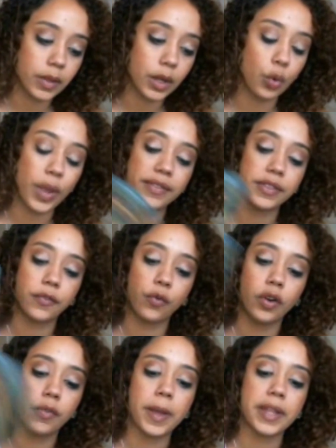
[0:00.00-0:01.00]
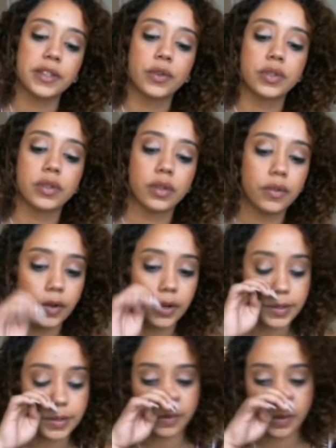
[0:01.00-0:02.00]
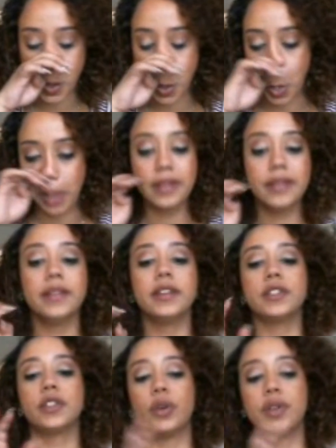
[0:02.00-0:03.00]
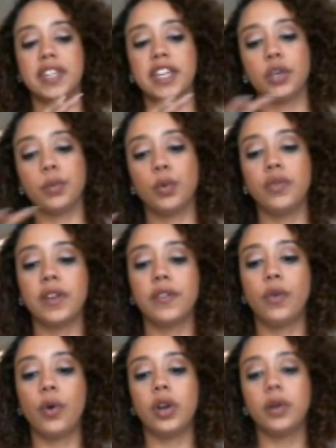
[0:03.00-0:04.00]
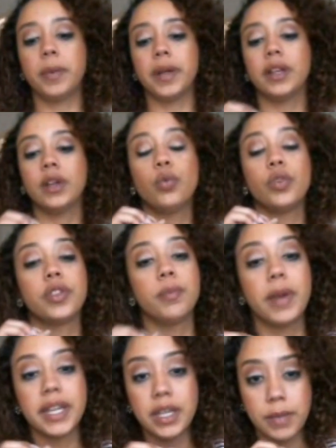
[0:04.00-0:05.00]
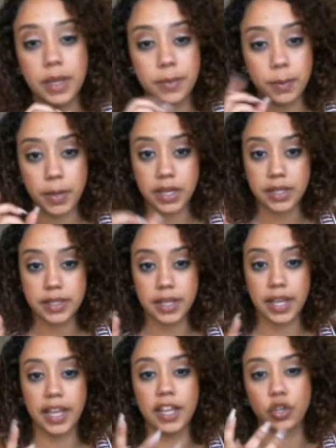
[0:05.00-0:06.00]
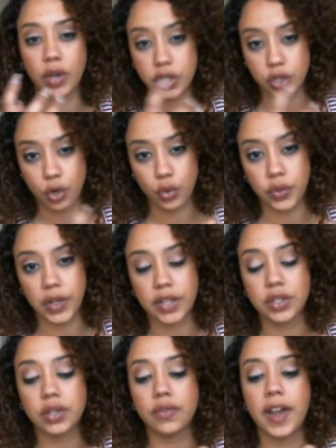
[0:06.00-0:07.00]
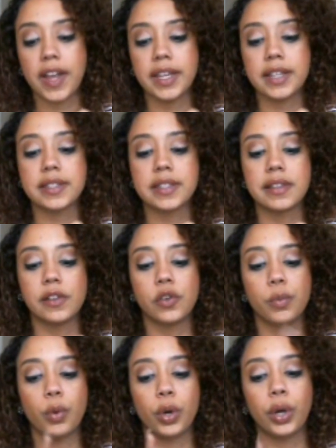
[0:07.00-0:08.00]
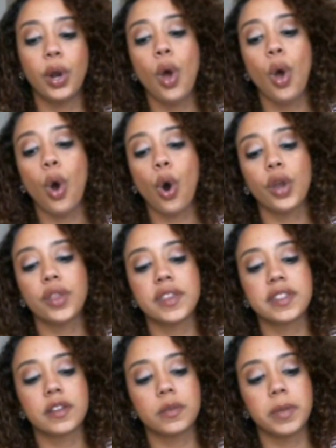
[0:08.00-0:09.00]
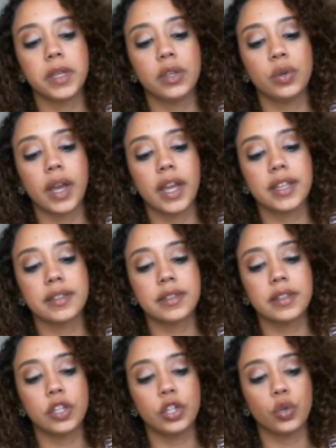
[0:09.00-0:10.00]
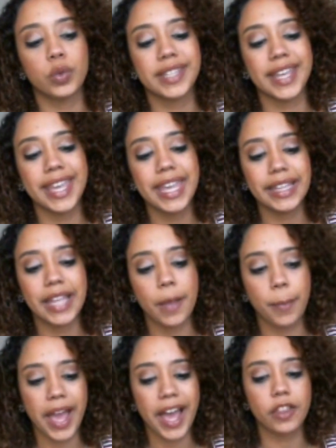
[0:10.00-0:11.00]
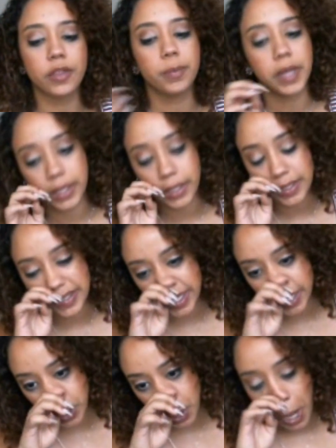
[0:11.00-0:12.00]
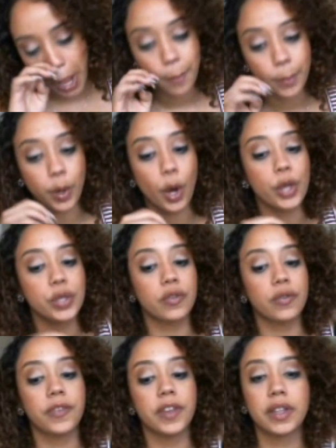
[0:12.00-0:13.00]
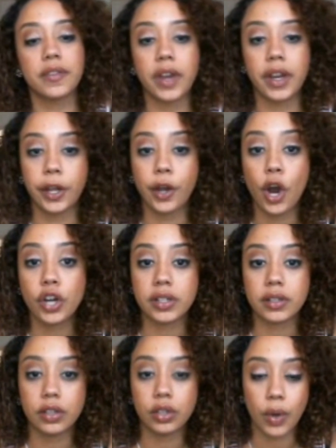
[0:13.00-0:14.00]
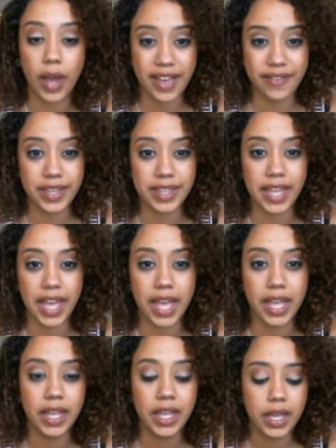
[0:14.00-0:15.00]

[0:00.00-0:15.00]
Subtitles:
We have the Four of Pentacles in the reverse. So it's like you're moving forward, but with money, maybe money is tight and you guys are holding on to your finances a little more. Or this could be you guys, you know, taking that path, being excited, but also feeling very guarded, you know, having that